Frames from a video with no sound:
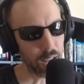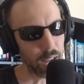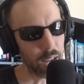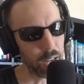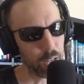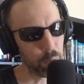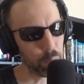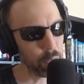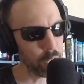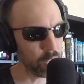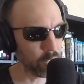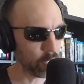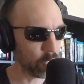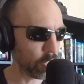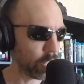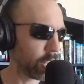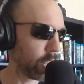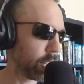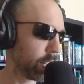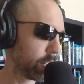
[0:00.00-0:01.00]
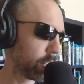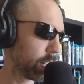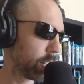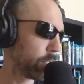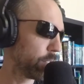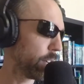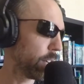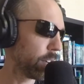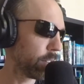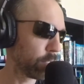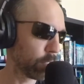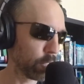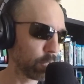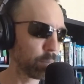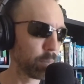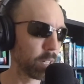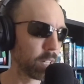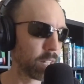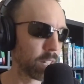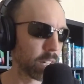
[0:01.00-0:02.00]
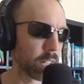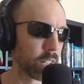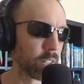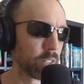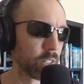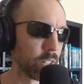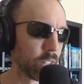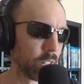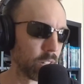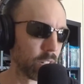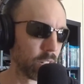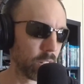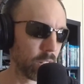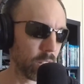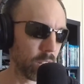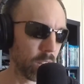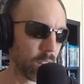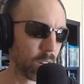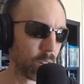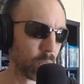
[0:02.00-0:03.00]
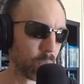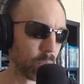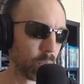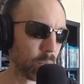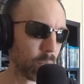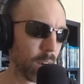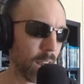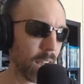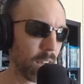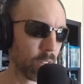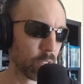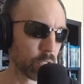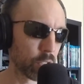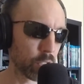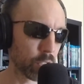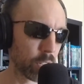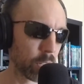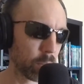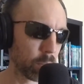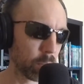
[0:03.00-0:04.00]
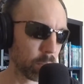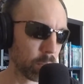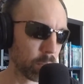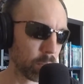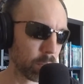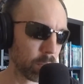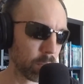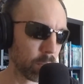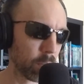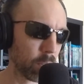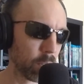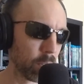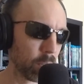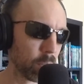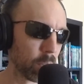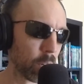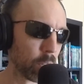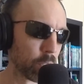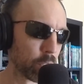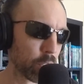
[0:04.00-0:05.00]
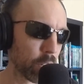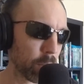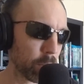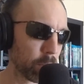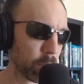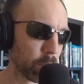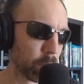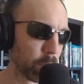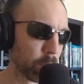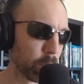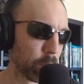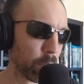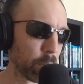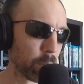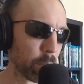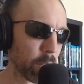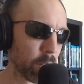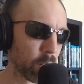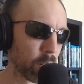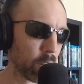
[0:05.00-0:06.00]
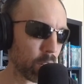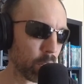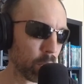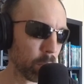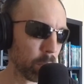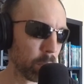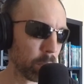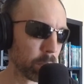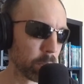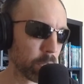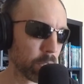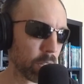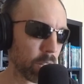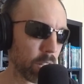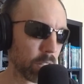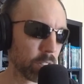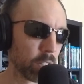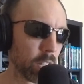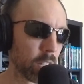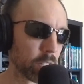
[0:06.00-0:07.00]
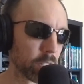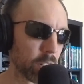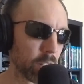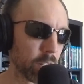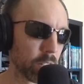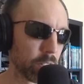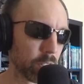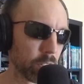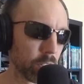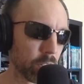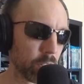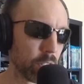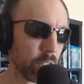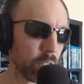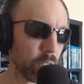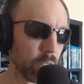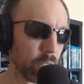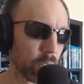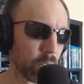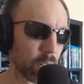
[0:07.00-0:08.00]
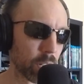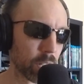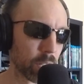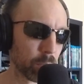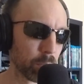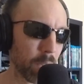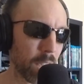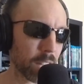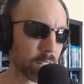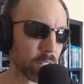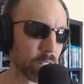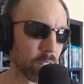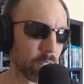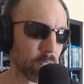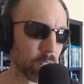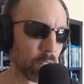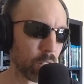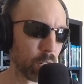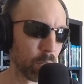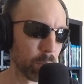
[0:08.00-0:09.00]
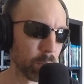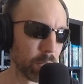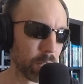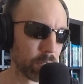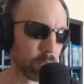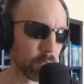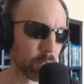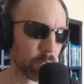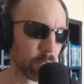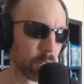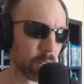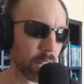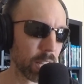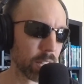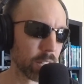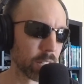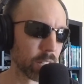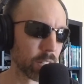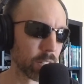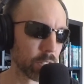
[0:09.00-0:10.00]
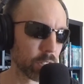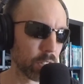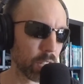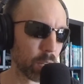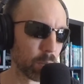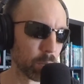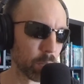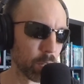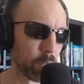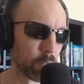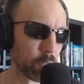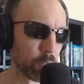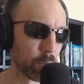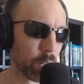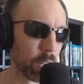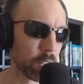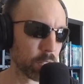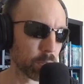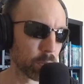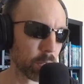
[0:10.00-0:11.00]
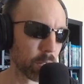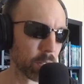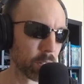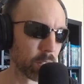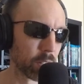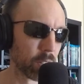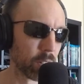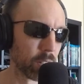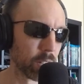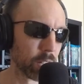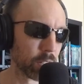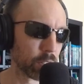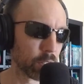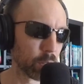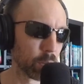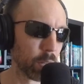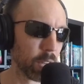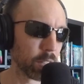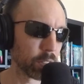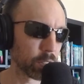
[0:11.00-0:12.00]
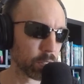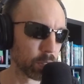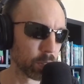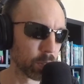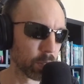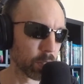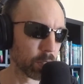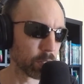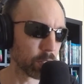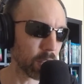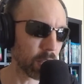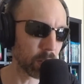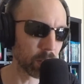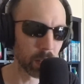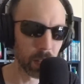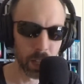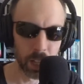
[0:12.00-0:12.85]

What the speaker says: I maintain that if every American did a road trip from their home to Los Angeles to New York, back to their home, never landing on the same road twice, whether they're going east or west or north or south,